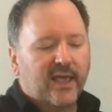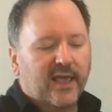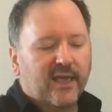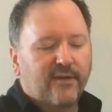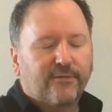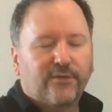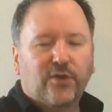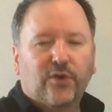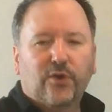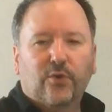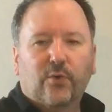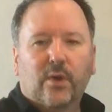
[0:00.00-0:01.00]
if
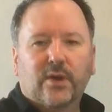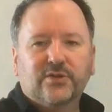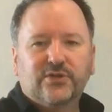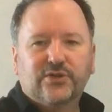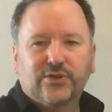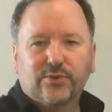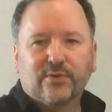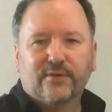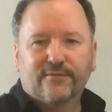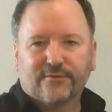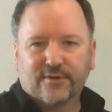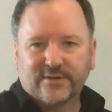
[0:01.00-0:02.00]
you do
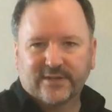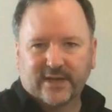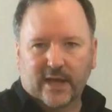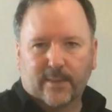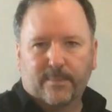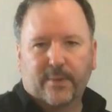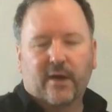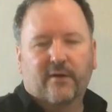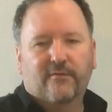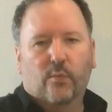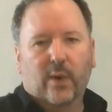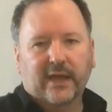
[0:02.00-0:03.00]
the first step
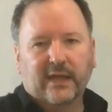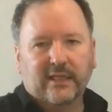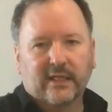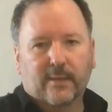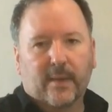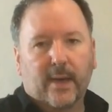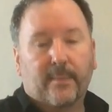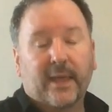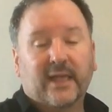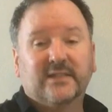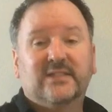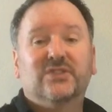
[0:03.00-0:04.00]
of waking them up
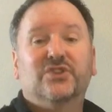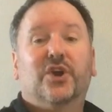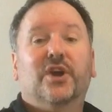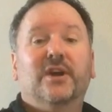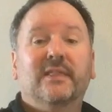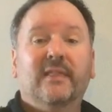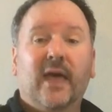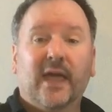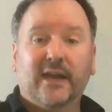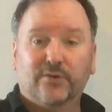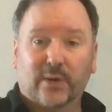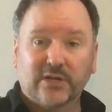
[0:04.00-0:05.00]
and starting the
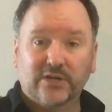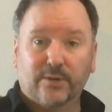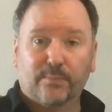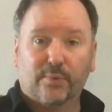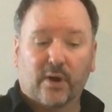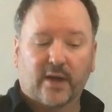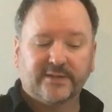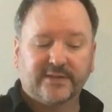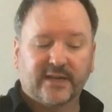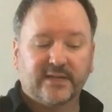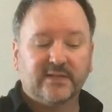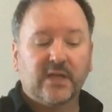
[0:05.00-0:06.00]
hydration
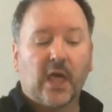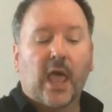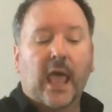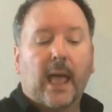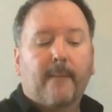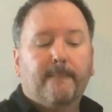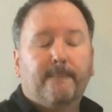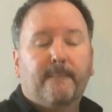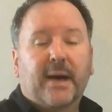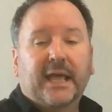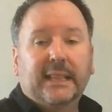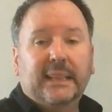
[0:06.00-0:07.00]
process
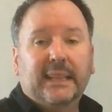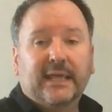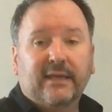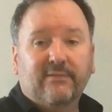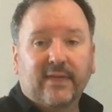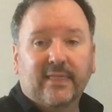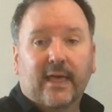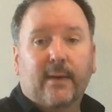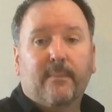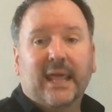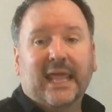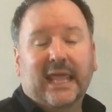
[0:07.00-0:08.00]
by leaving
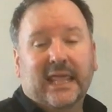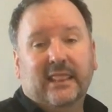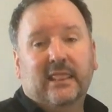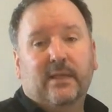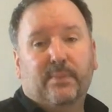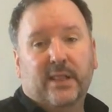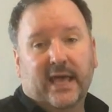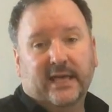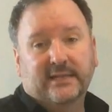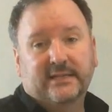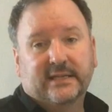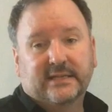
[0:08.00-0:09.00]
them in the
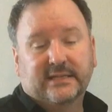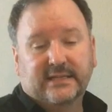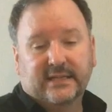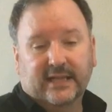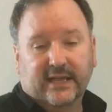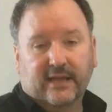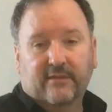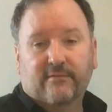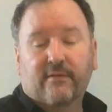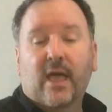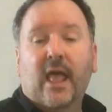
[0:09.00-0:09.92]
plastic sleeve,